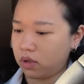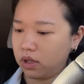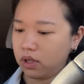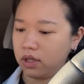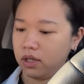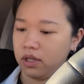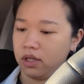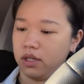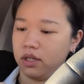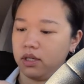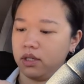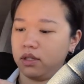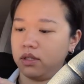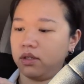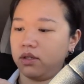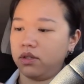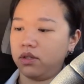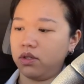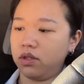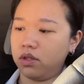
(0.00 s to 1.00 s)

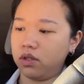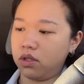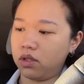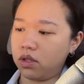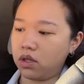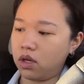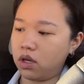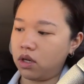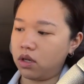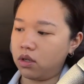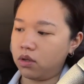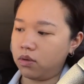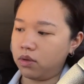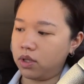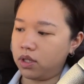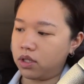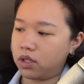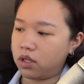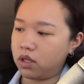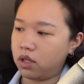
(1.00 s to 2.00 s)
is, oh,
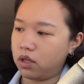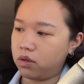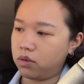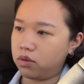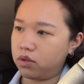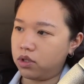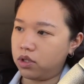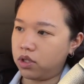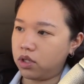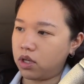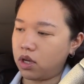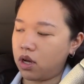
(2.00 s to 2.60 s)
it's closed.